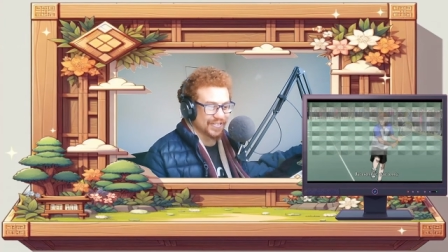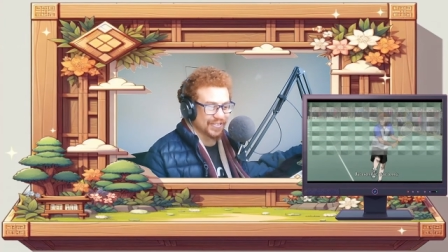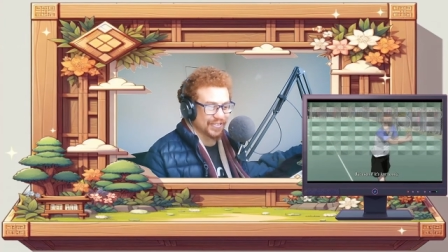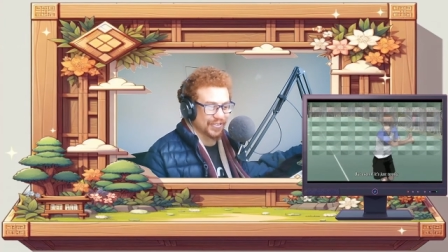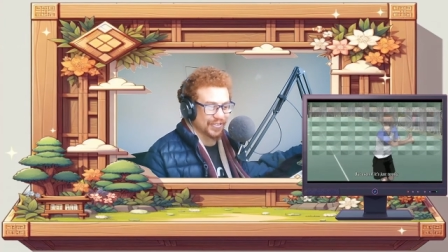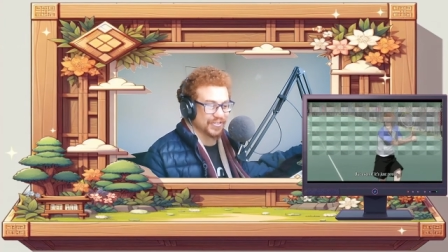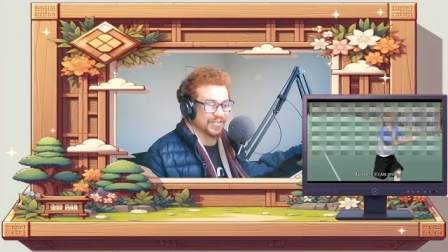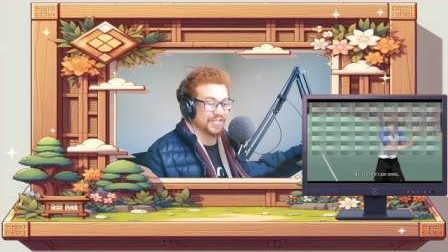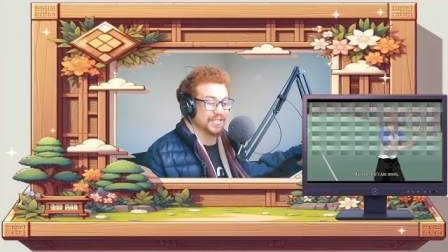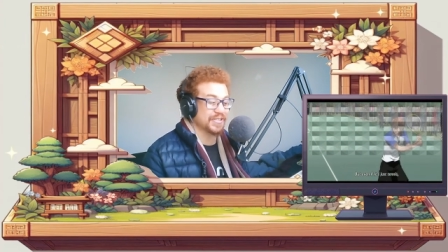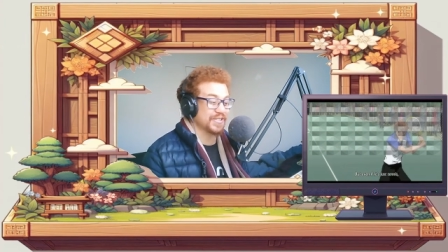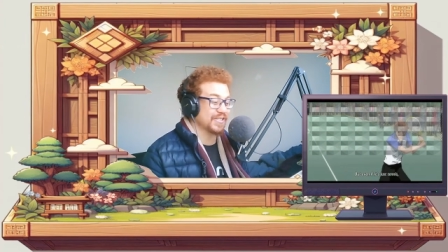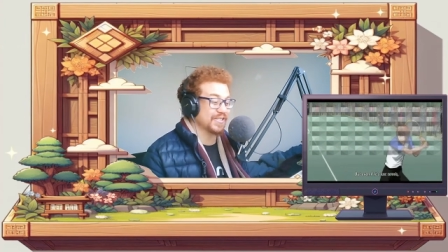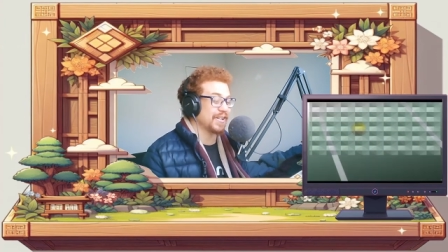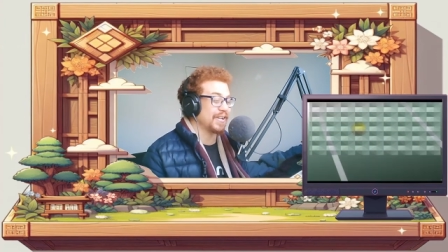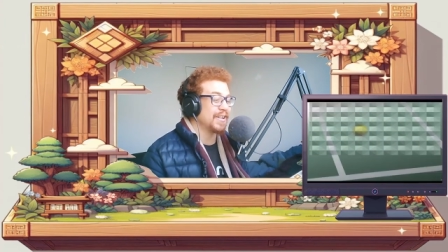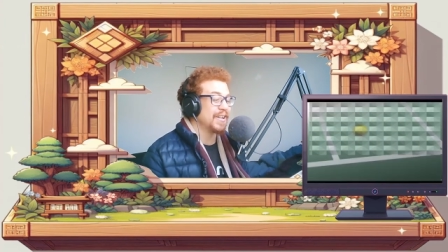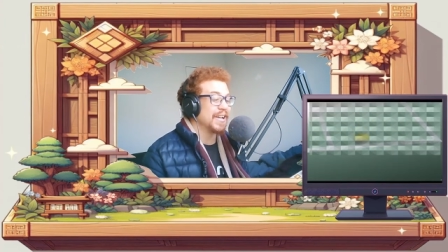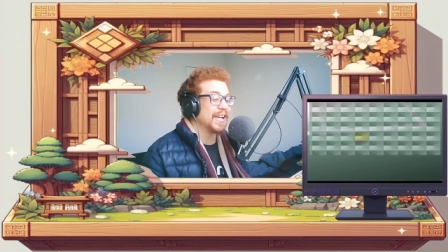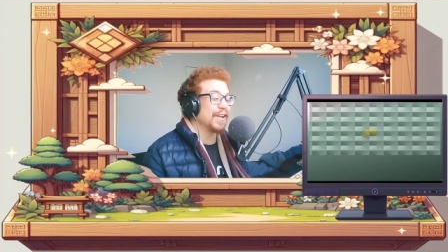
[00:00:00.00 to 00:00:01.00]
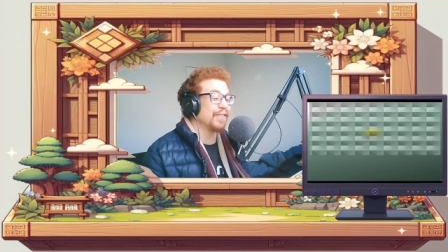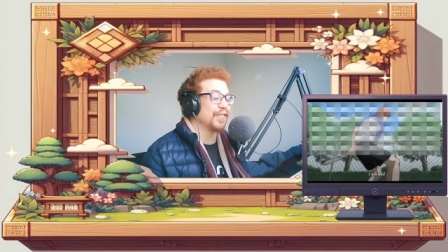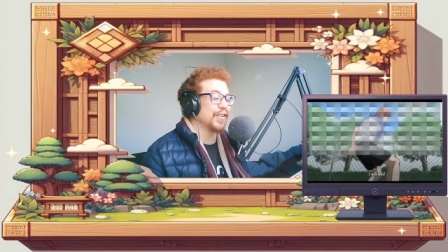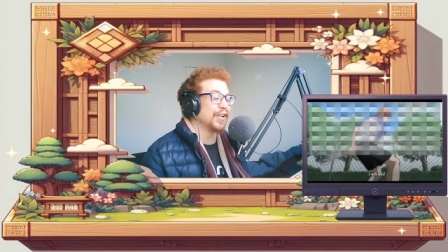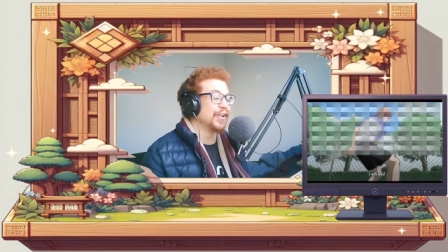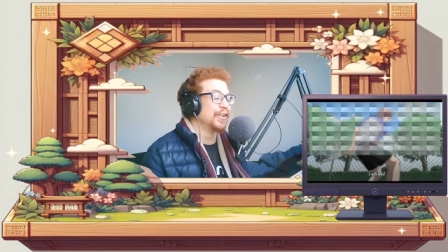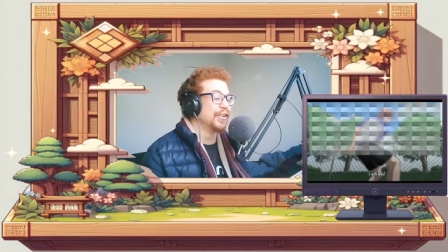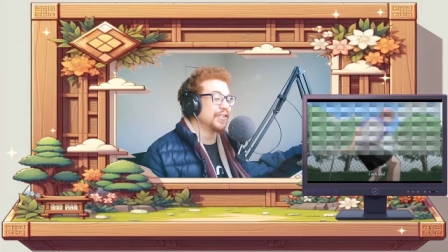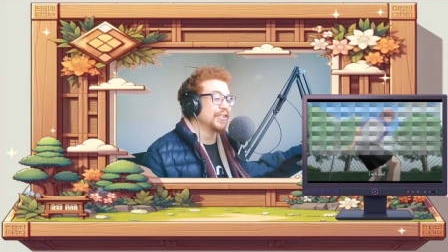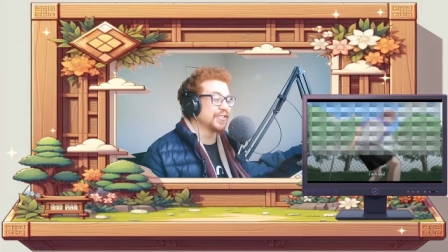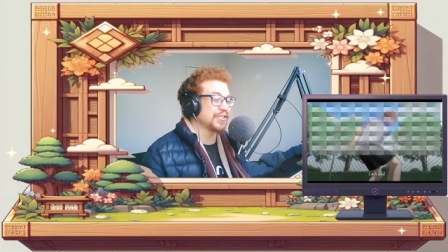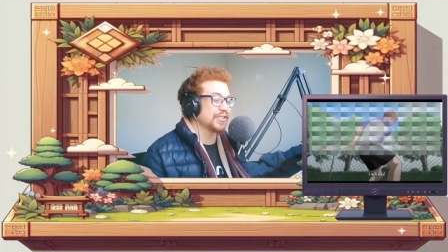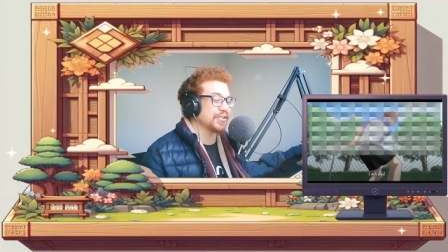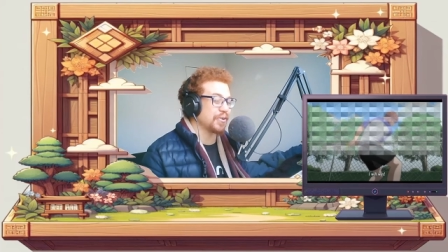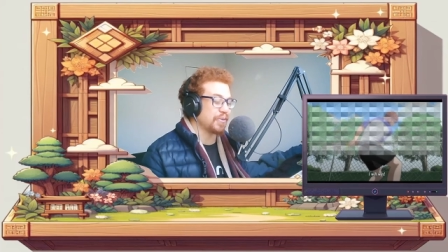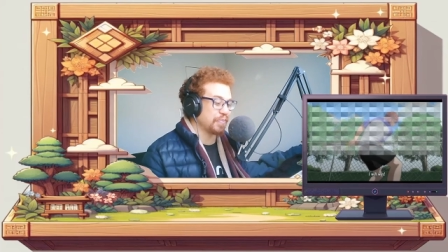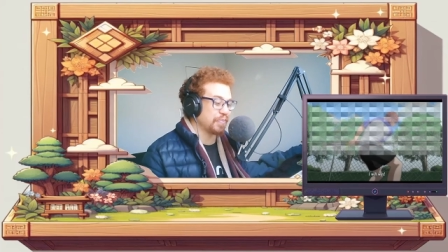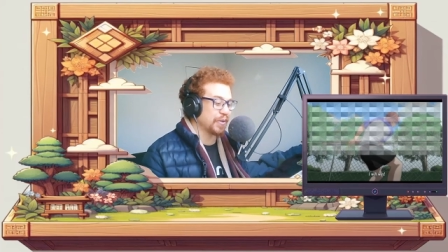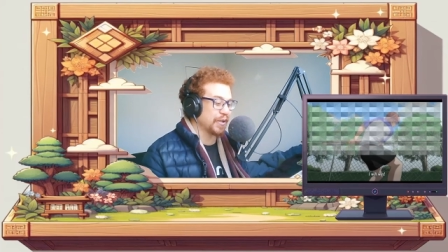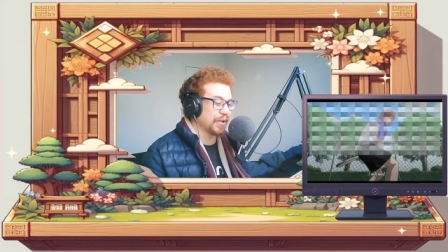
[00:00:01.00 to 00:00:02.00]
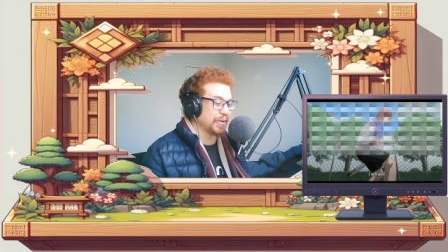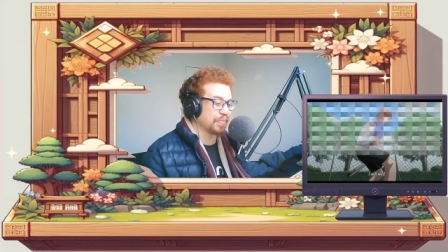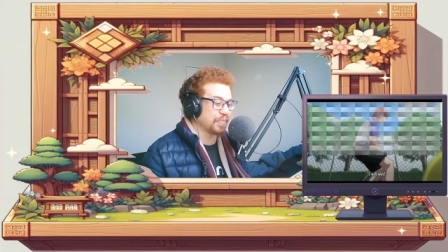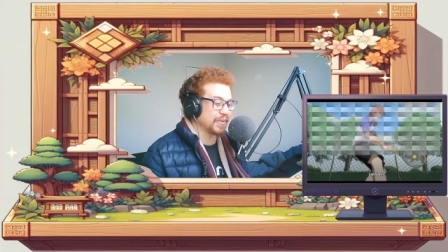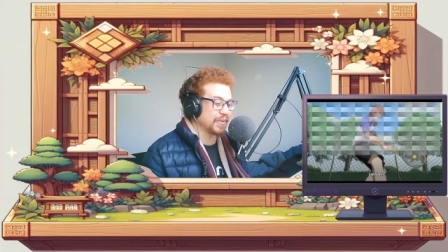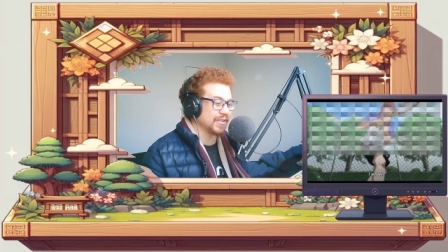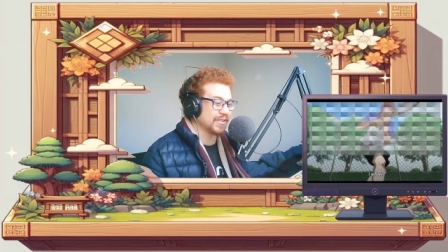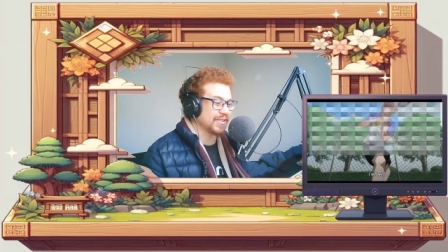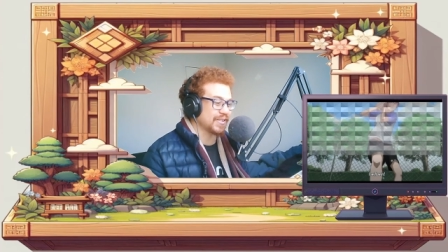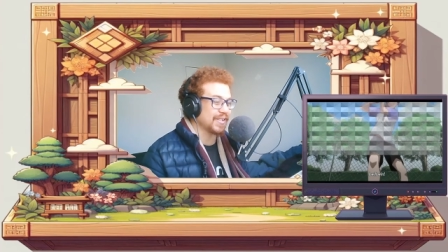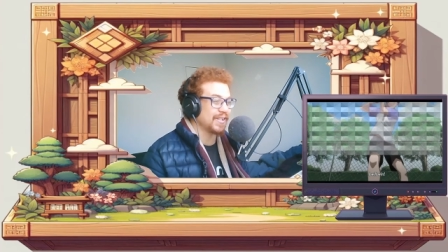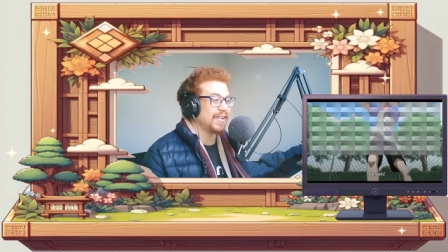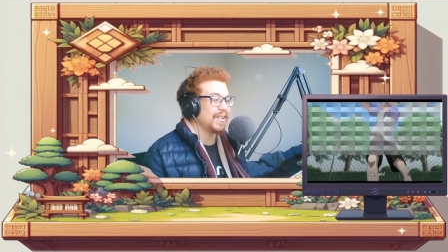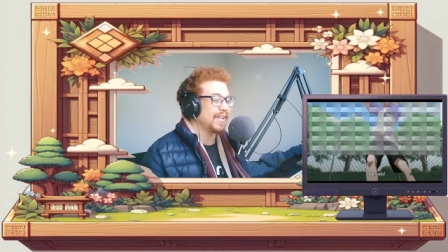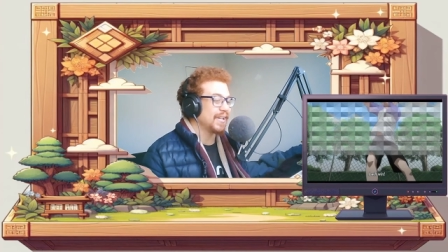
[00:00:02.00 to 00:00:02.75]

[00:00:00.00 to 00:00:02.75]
Because if he loses on purpose,